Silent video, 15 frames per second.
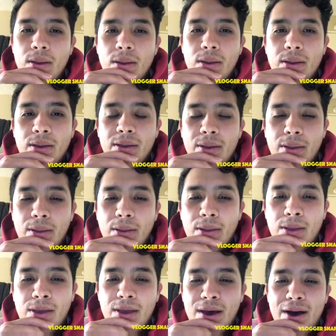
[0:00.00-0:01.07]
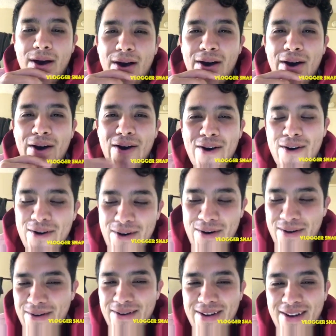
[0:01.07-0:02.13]
What's up? Is
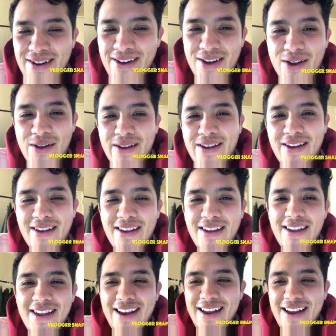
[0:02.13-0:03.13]
Yo! What's going on?